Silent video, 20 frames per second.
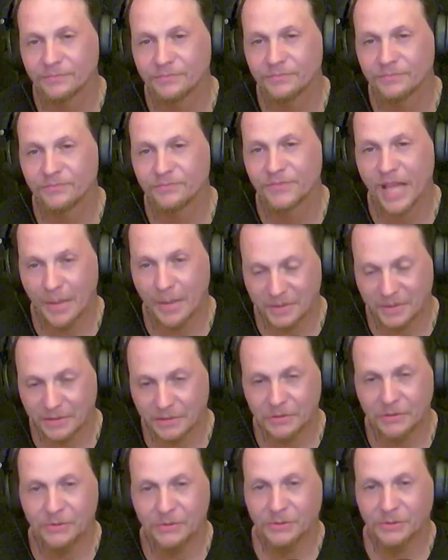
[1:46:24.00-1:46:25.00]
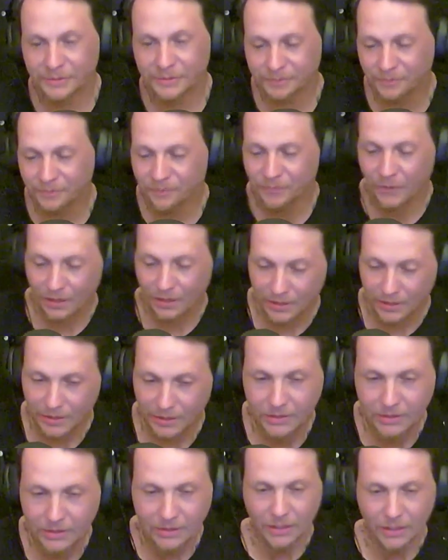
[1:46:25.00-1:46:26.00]
Absolutely.
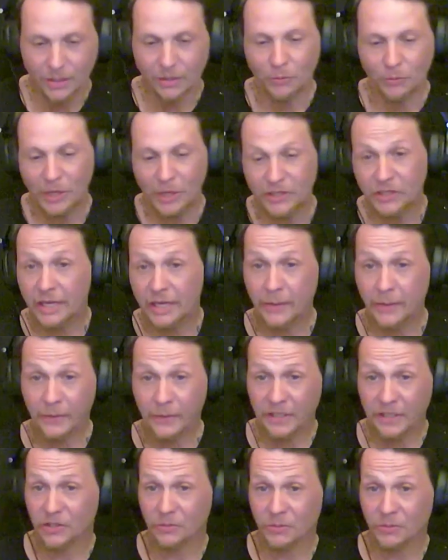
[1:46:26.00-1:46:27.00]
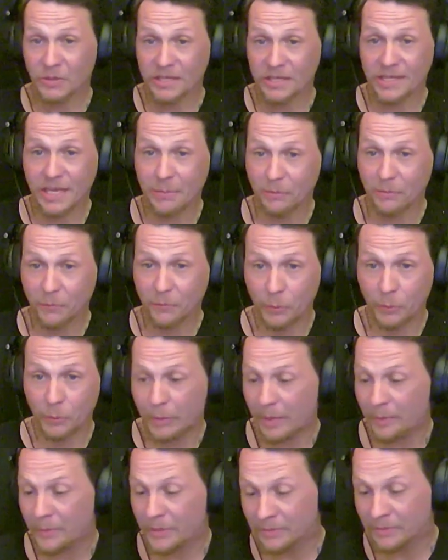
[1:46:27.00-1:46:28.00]
All right. You got anything else you want to say before we wrap up?